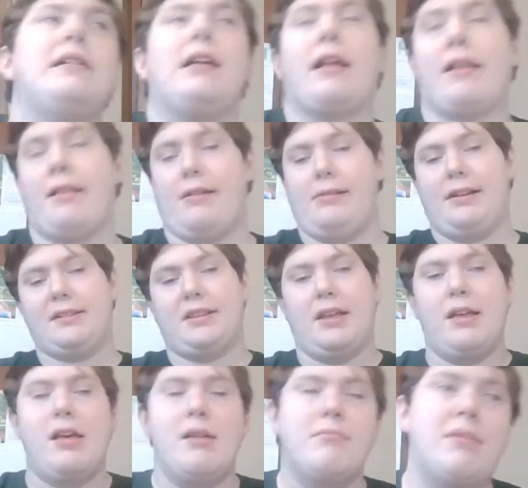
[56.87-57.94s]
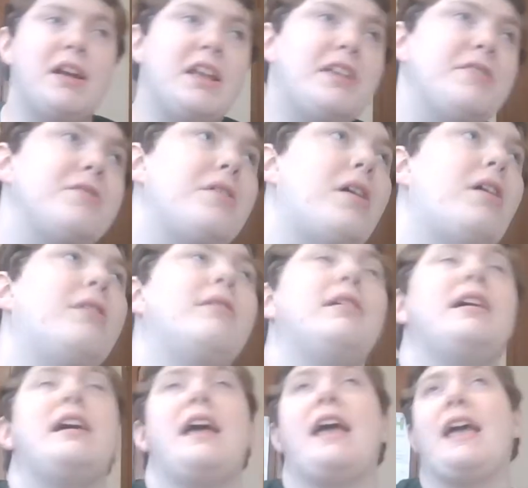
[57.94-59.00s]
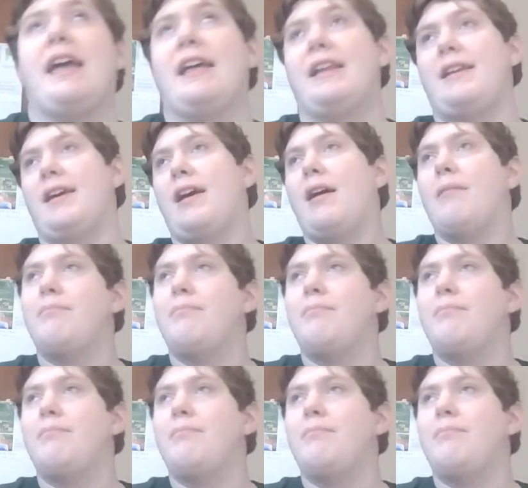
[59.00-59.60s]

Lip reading: like the My Hero and